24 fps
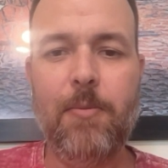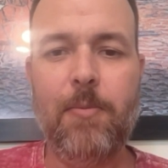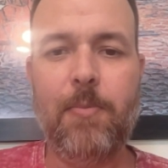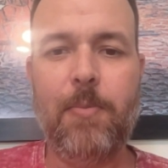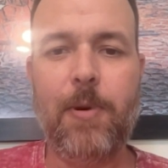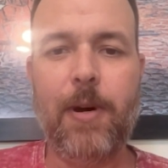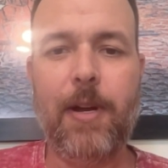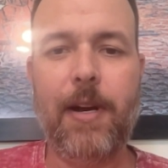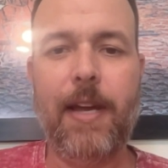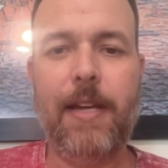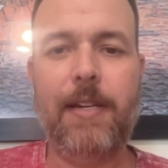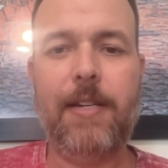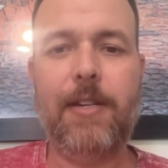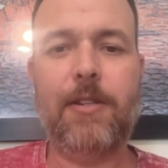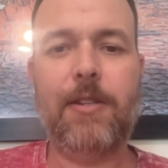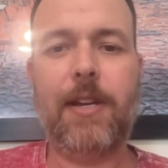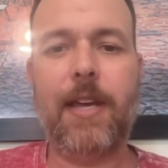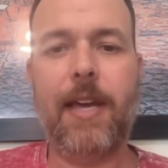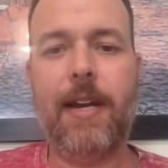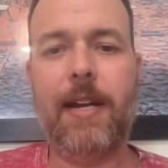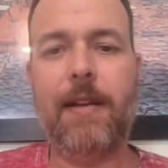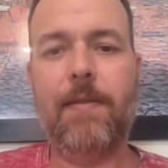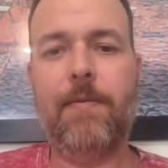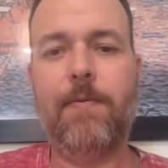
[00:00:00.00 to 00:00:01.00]
But I just
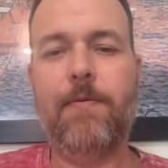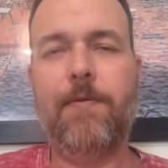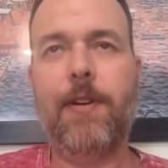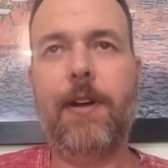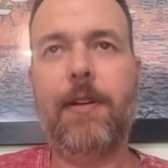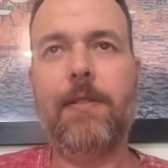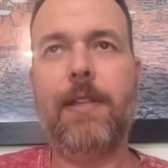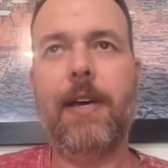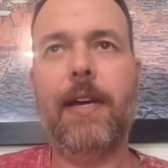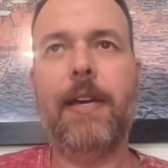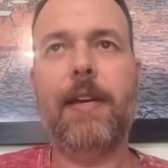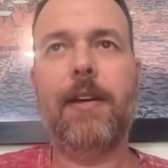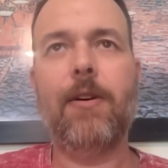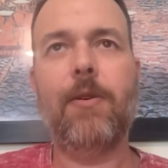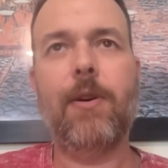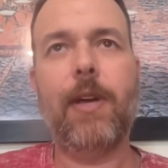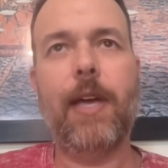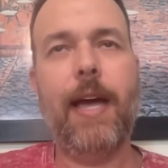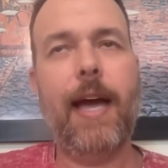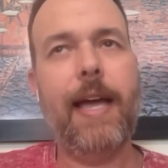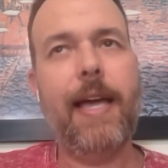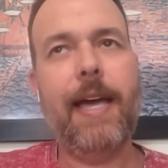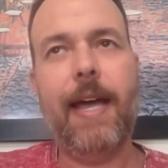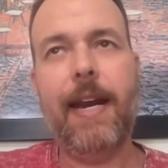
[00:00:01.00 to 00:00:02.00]
kind of felt like,
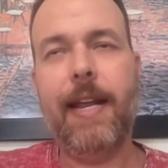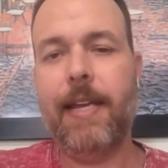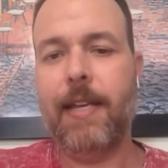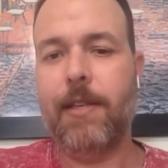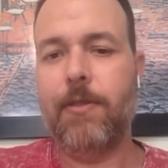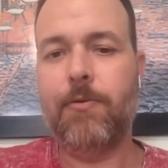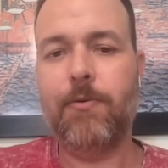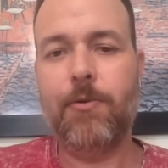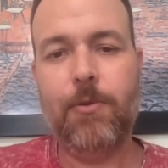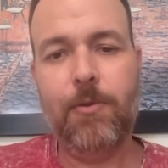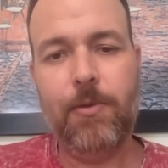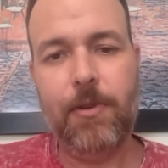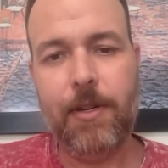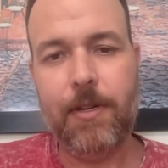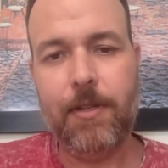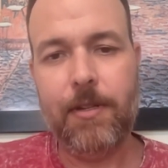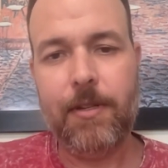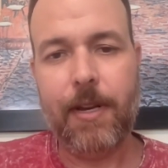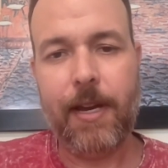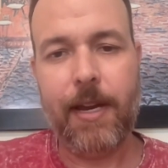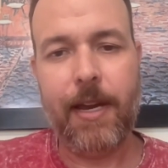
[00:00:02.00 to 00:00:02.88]
okay, I got to get through this.